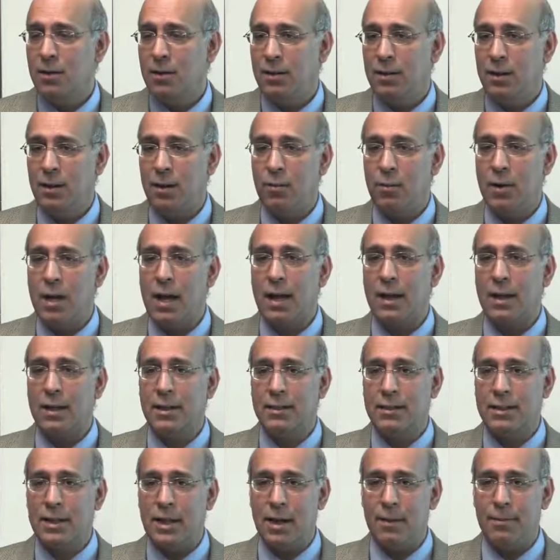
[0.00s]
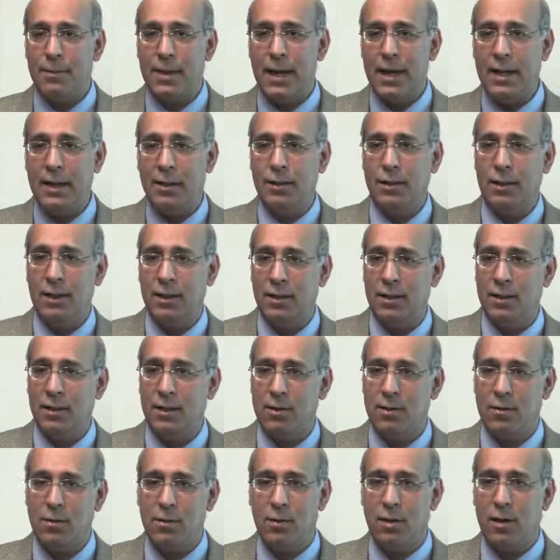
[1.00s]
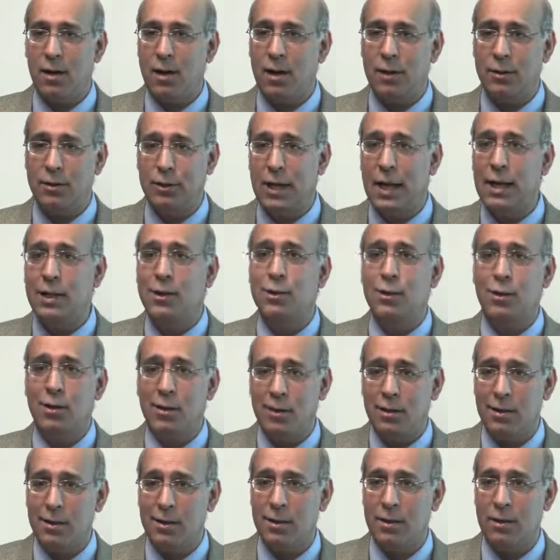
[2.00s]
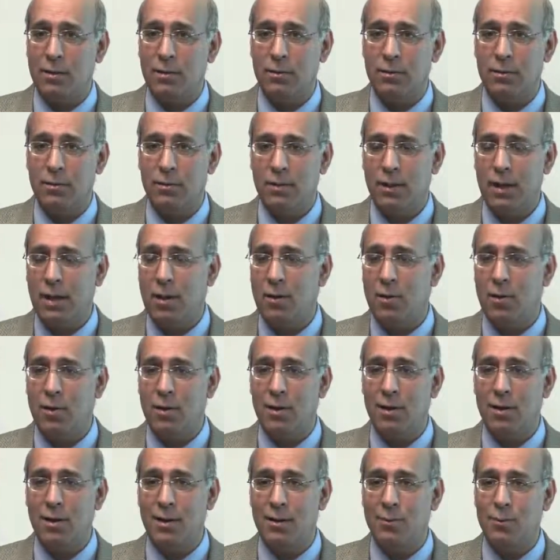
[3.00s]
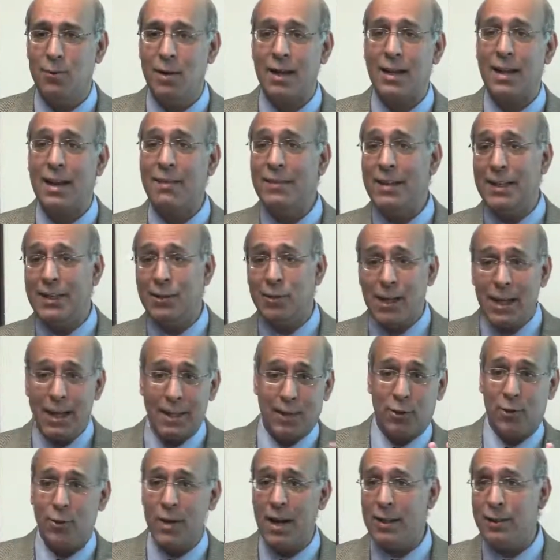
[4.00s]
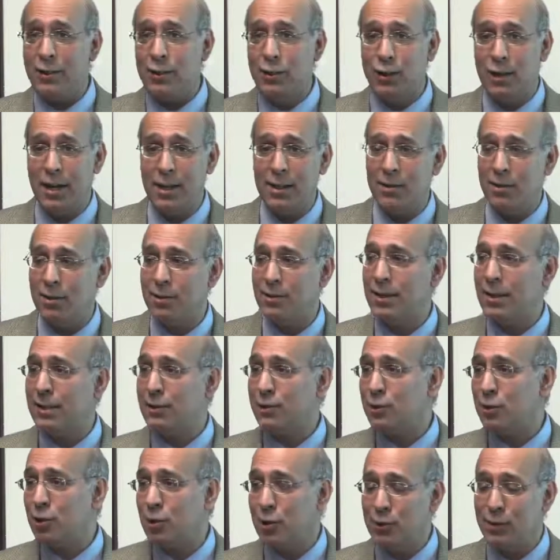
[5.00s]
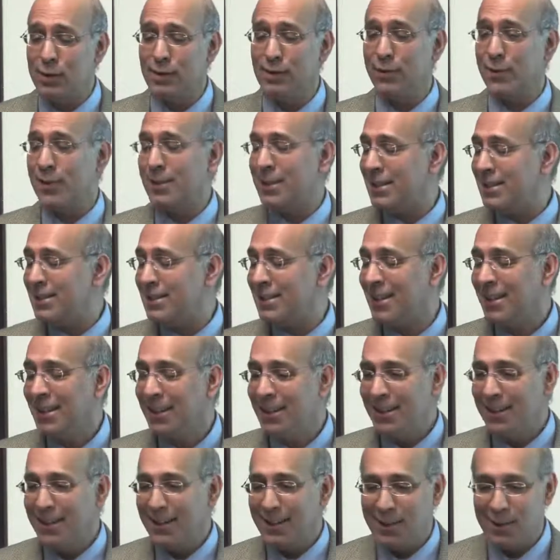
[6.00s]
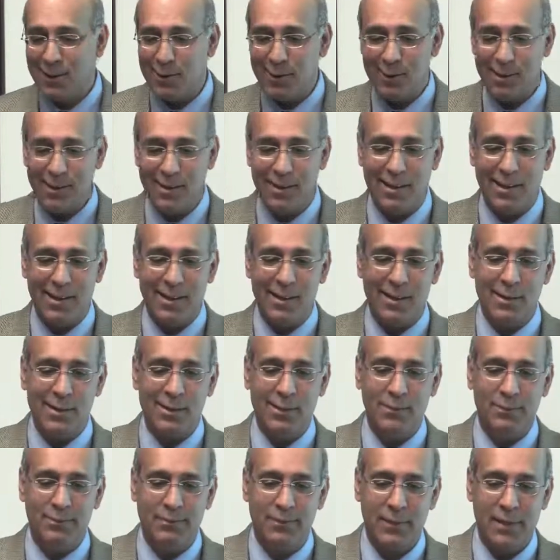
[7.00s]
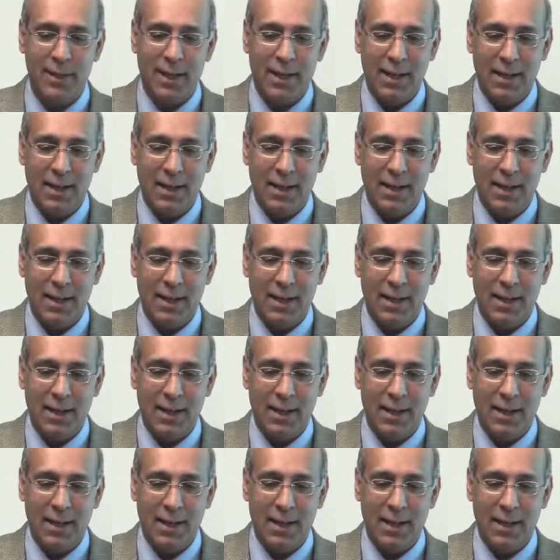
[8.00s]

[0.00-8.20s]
You know, we're not going to stop aging or, or, our gender, you know, or uh, we're not going to have any like transgendered like surgery for this, you know. Um,